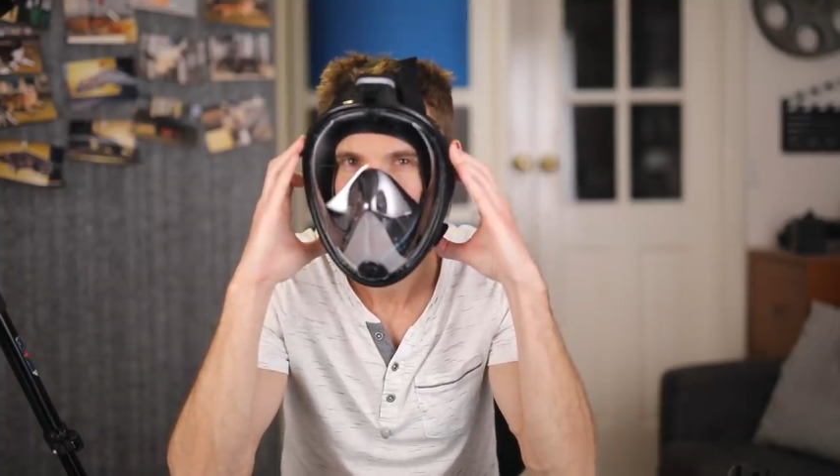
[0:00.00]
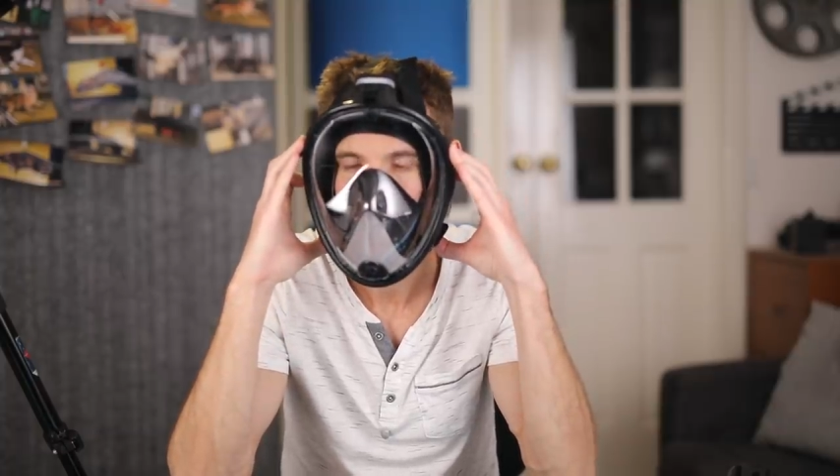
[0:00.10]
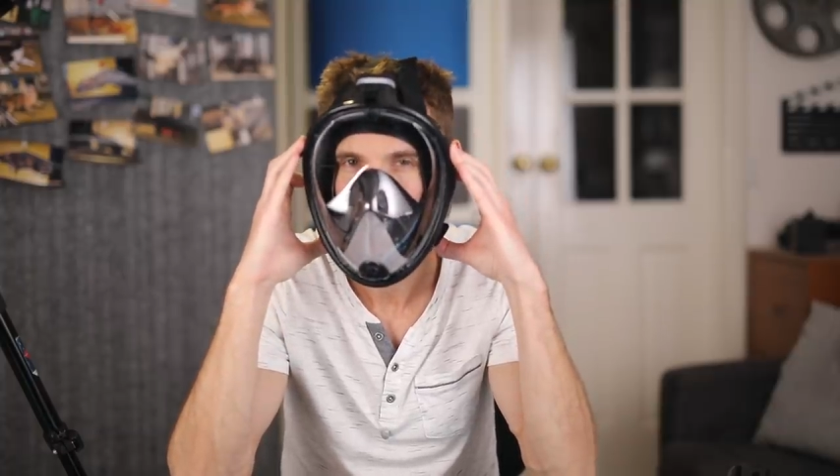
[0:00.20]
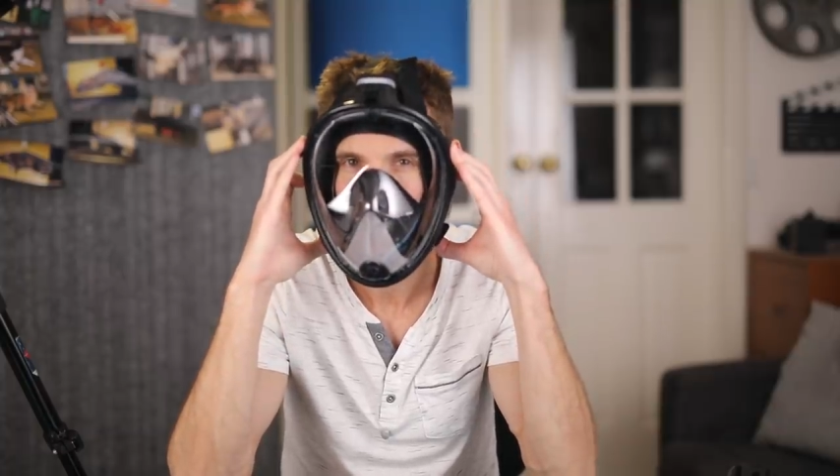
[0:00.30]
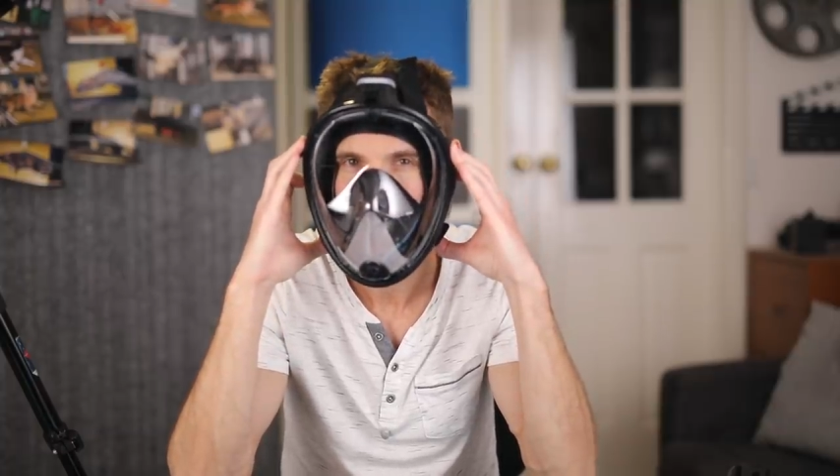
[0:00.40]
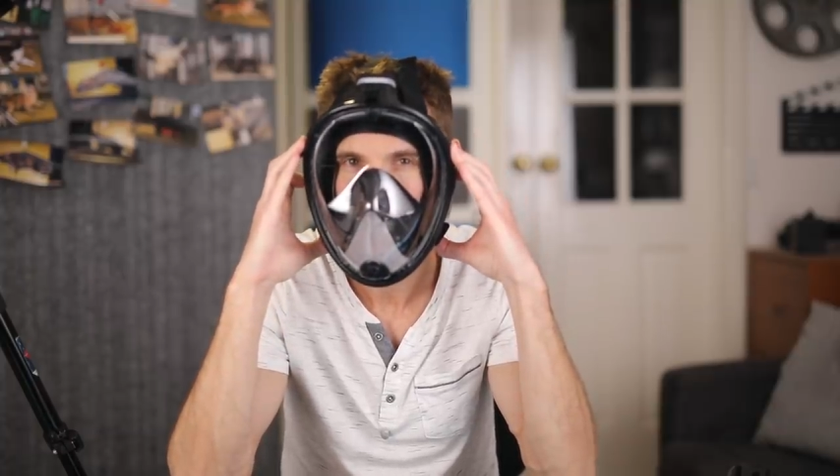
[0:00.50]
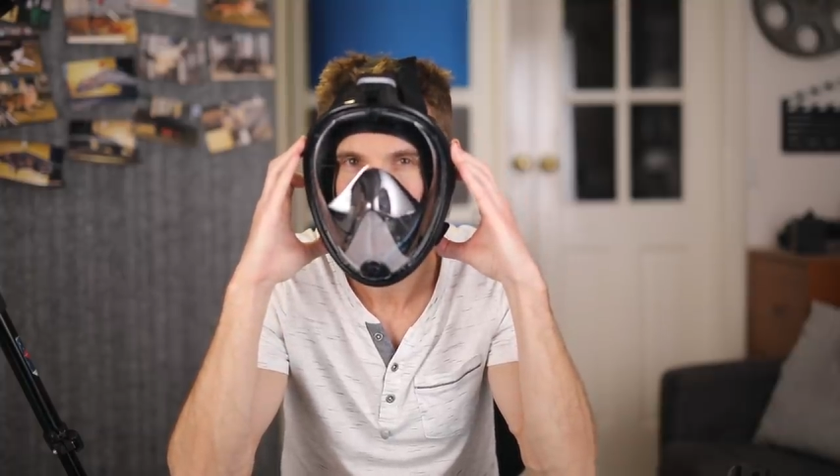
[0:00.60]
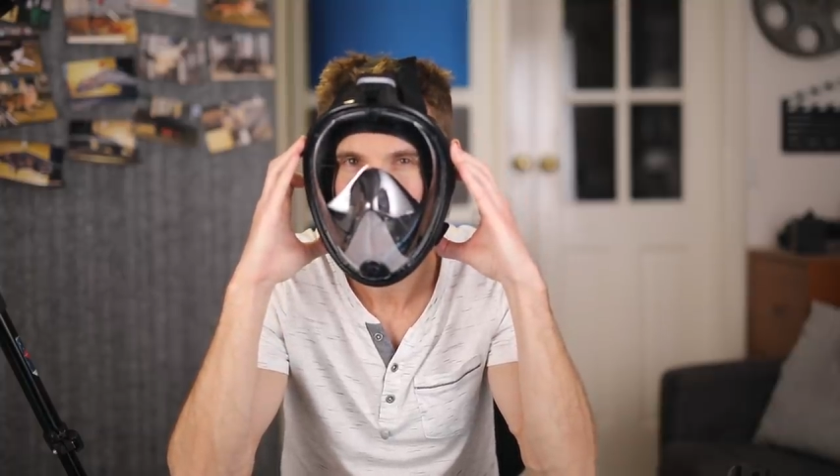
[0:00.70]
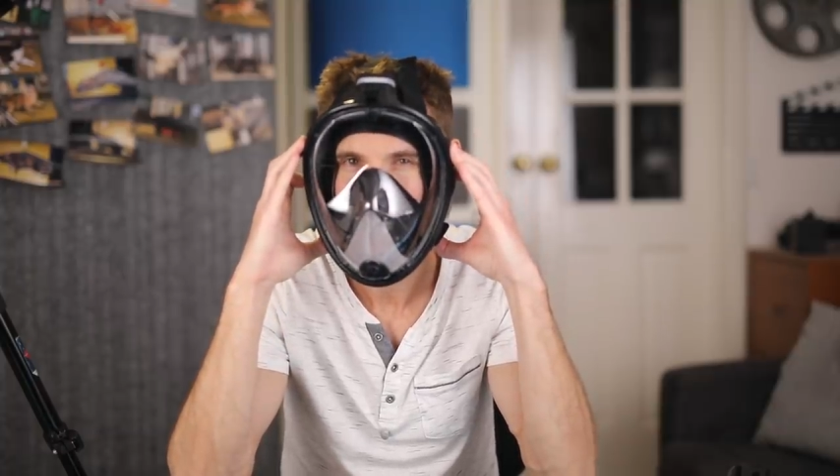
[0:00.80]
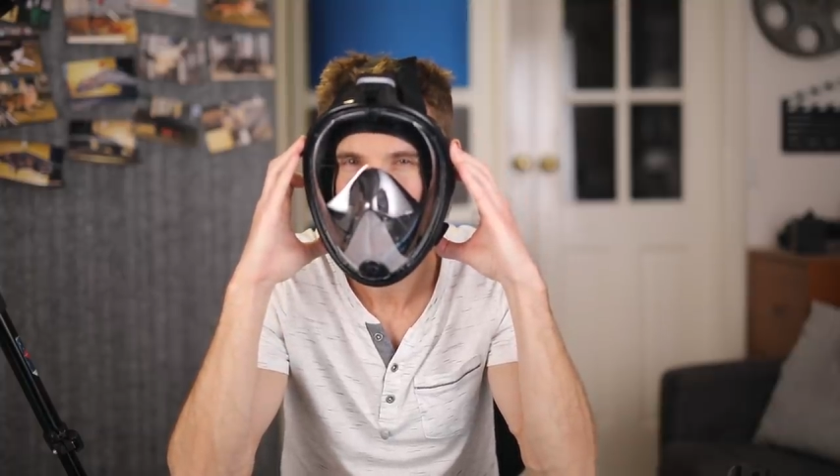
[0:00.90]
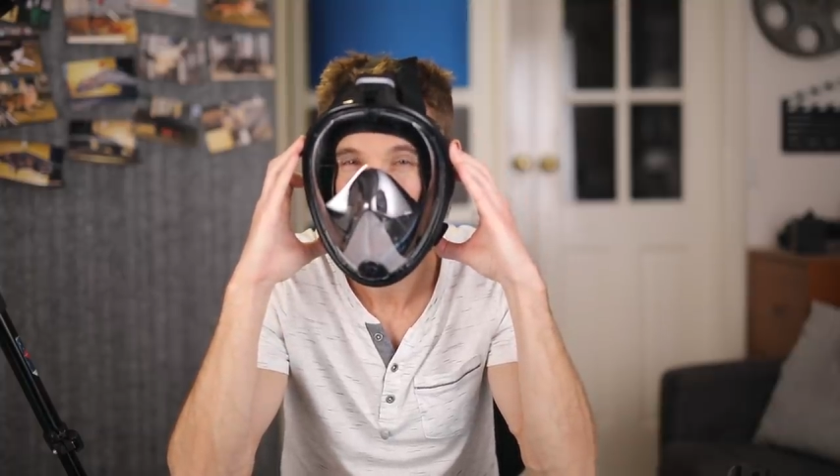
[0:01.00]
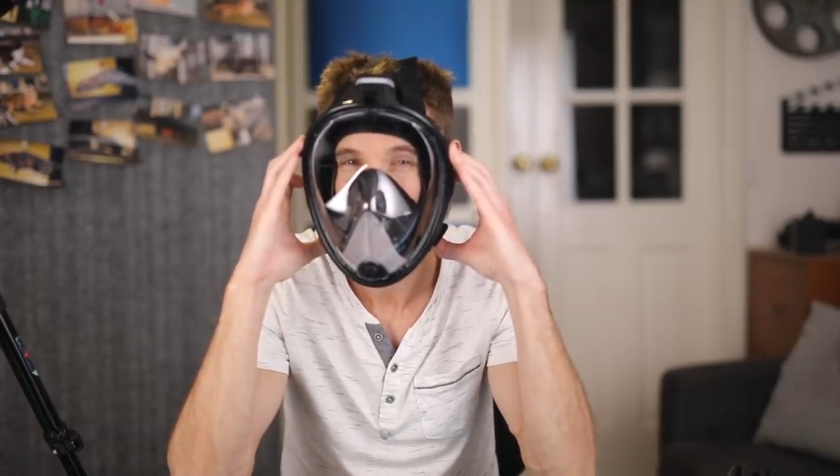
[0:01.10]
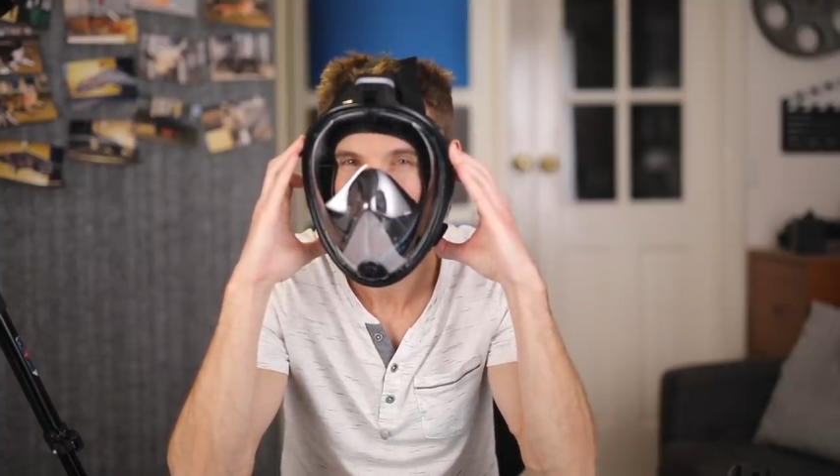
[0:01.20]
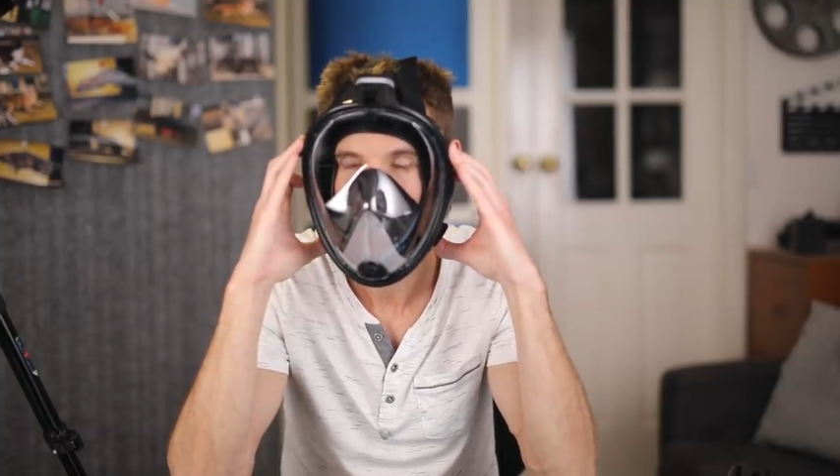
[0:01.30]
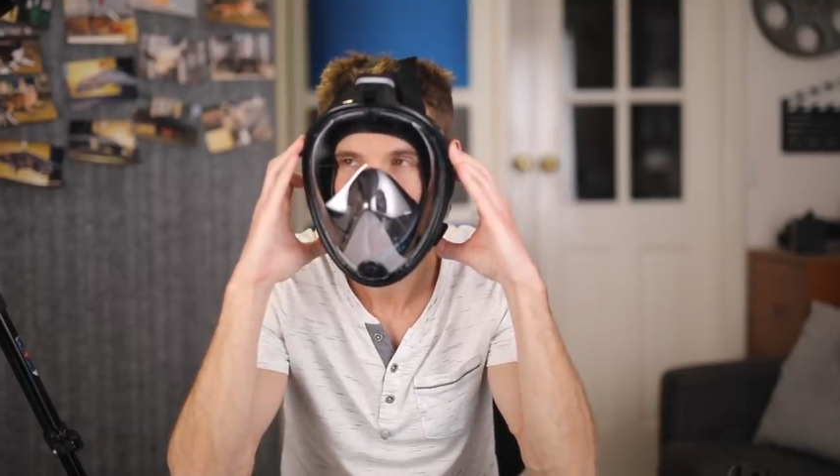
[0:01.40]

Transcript: Hopefully that'll counteract